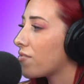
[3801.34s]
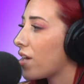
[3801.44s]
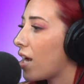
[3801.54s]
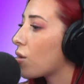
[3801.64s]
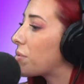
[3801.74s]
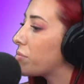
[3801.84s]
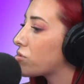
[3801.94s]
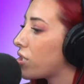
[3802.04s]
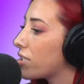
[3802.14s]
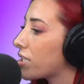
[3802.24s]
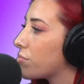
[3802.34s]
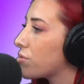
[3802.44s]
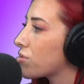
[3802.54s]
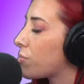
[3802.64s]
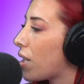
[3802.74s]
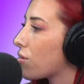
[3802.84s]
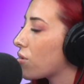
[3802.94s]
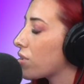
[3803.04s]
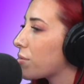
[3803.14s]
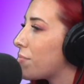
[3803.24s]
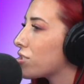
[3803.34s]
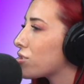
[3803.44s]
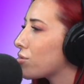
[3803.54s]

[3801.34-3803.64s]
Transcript: of that, or people try to like abuse their power, or, like mention